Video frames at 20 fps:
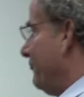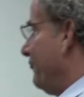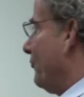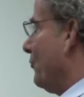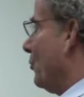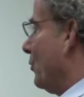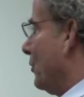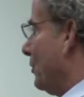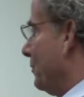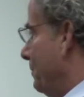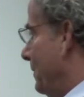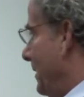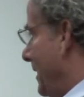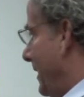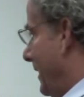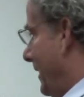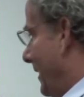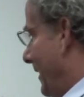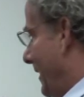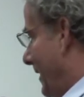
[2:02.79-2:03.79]
for
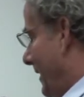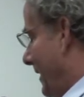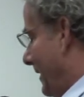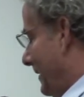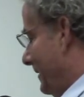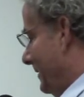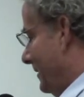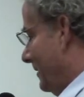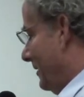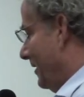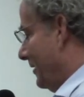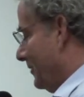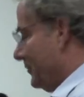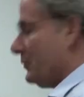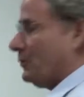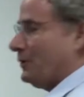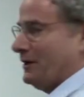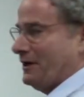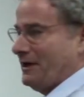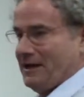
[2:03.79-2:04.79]
all the
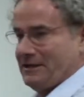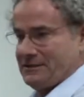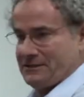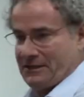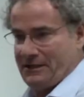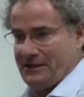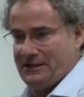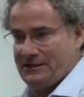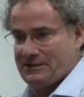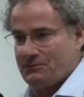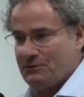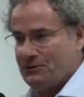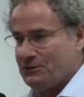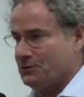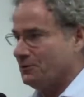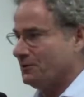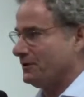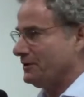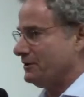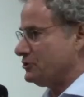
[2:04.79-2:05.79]
organizing he's been doing,